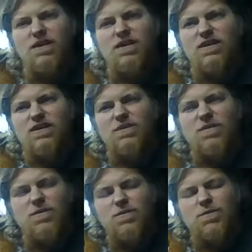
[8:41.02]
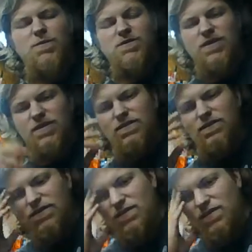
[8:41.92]
What was that?
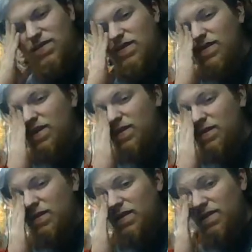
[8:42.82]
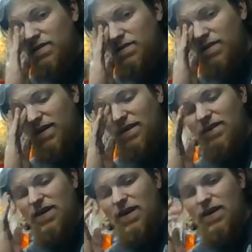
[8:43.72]

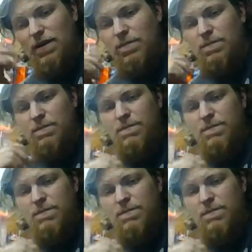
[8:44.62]
Fucking saying